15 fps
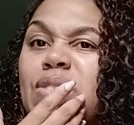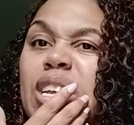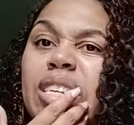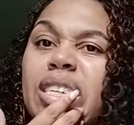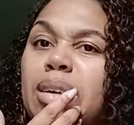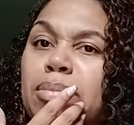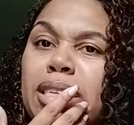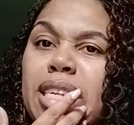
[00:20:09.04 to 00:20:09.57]
It's
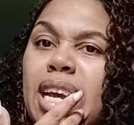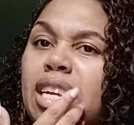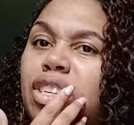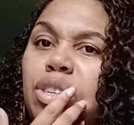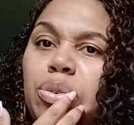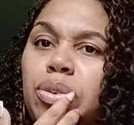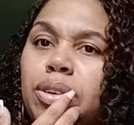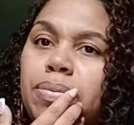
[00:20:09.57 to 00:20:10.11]
some attached
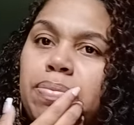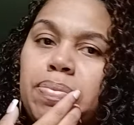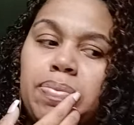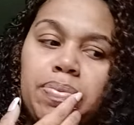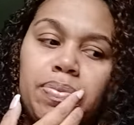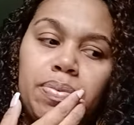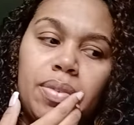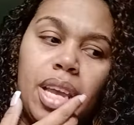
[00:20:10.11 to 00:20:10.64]
to it.
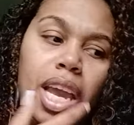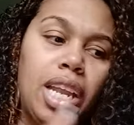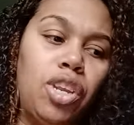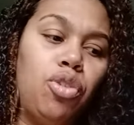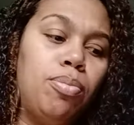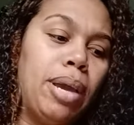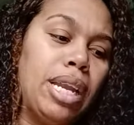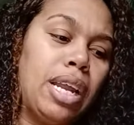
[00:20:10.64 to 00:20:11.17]
And
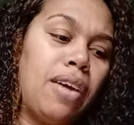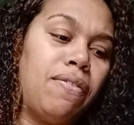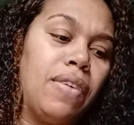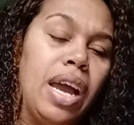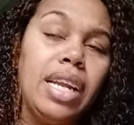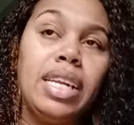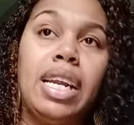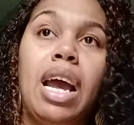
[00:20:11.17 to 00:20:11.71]
you may not
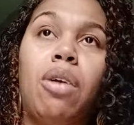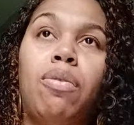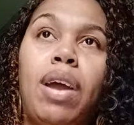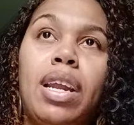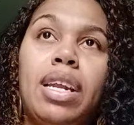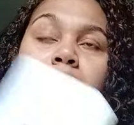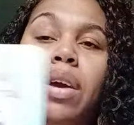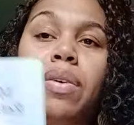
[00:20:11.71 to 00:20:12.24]
find it out
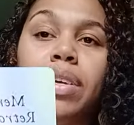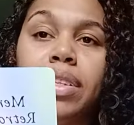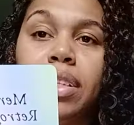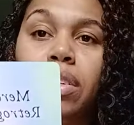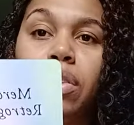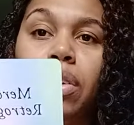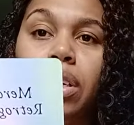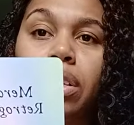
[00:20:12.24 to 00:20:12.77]
right now
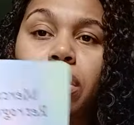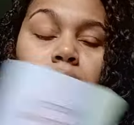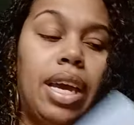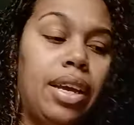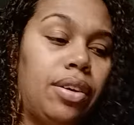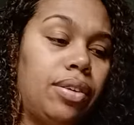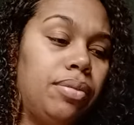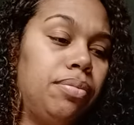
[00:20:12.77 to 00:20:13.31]
until a little
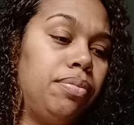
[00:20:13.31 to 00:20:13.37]
later.